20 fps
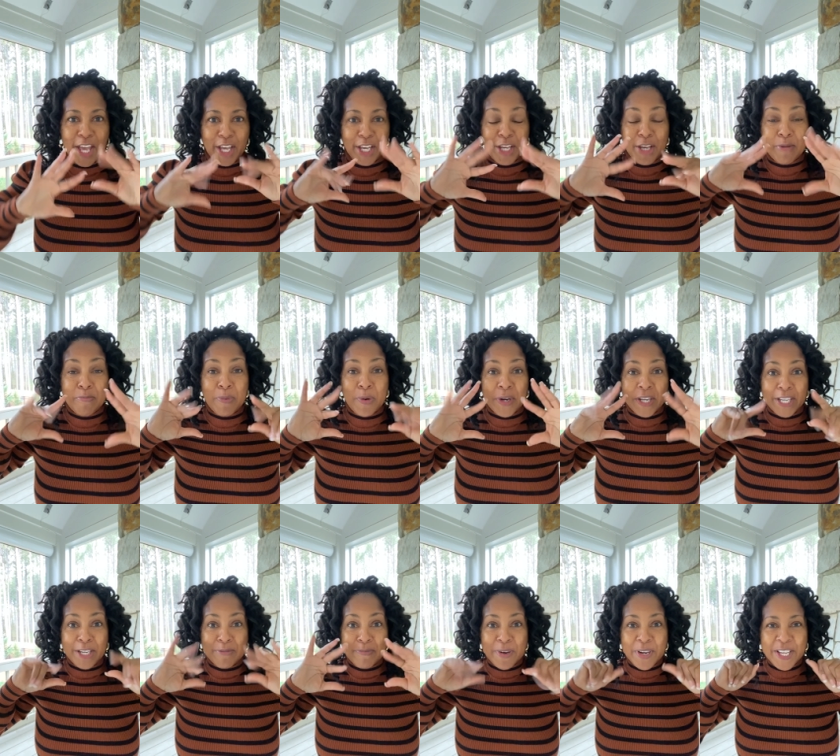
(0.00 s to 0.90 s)
Good morning,
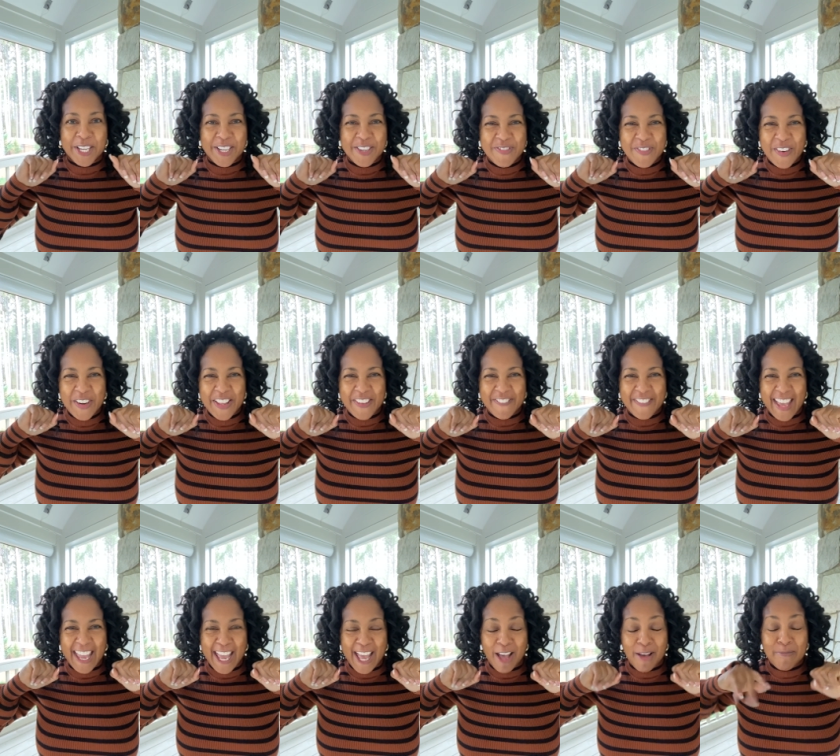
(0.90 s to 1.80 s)
good morning, good morning,
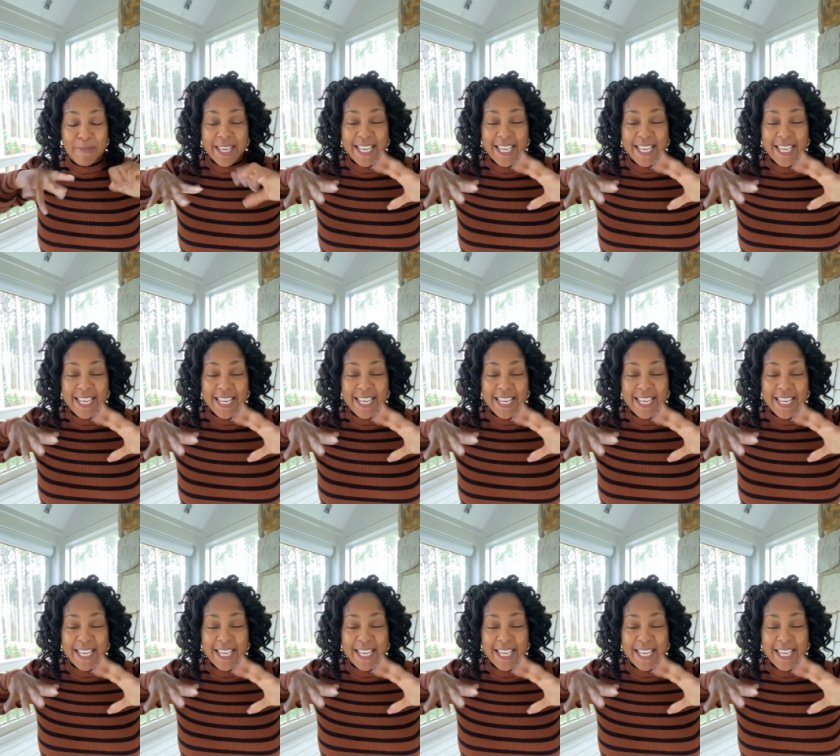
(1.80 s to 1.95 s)
fam.